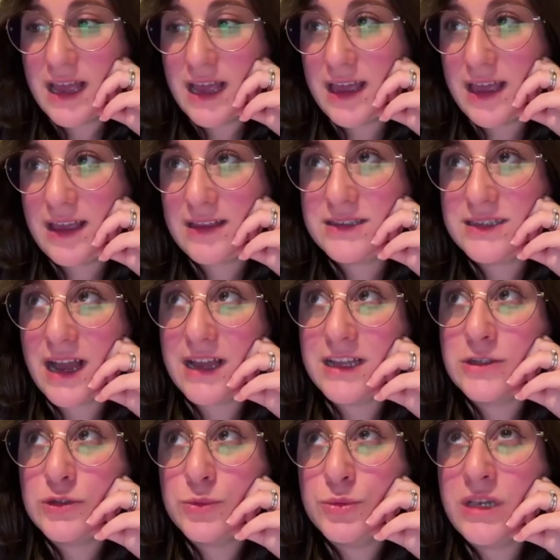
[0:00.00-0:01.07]
And I
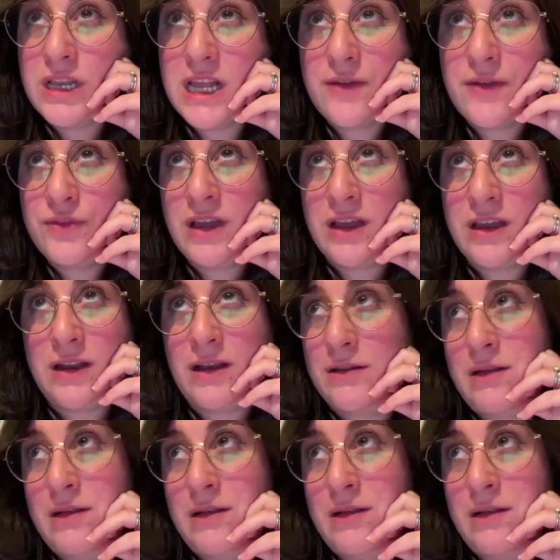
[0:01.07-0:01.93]
do believe that,